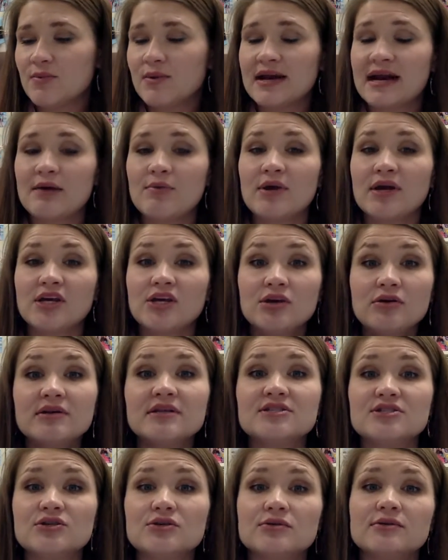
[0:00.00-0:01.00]
What I want you to
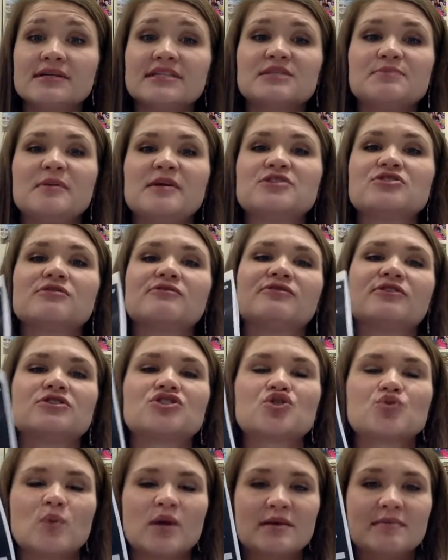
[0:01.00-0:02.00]
do is spend your
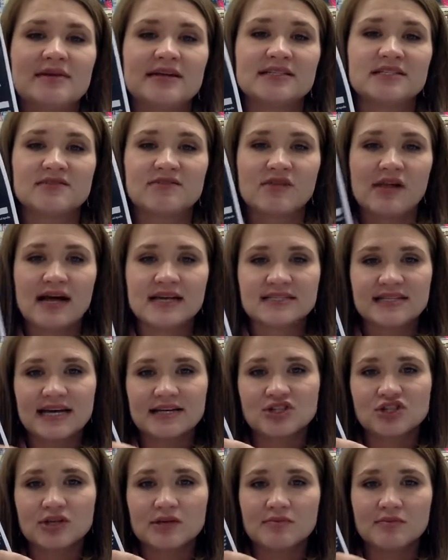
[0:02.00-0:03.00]
first 20 minutes of class
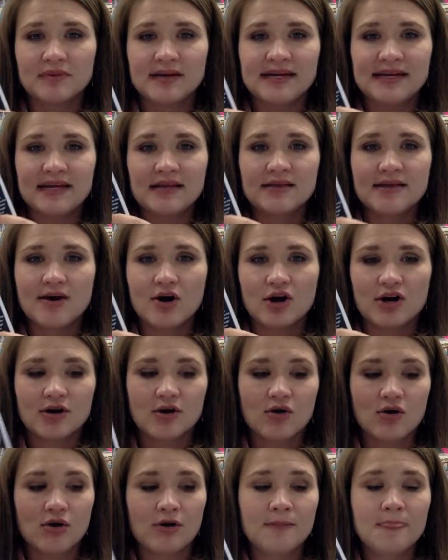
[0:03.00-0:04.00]
actually reading the
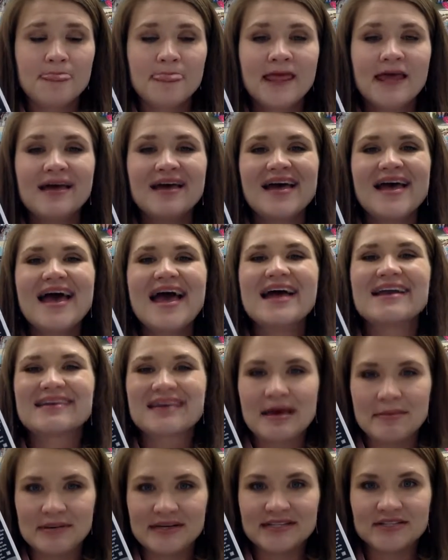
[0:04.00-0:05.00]
article and
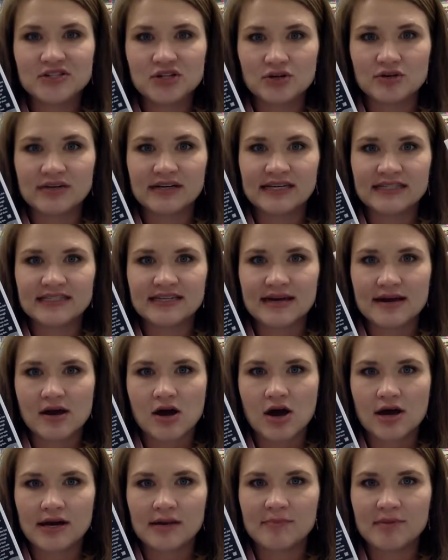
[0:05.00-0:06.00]
come into tutoring to get
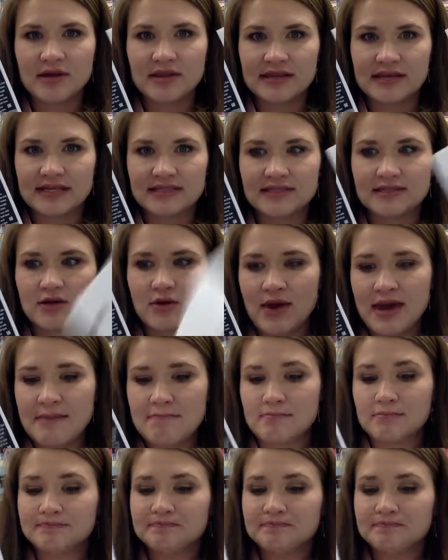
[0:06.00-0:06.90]
caught up on this, okay?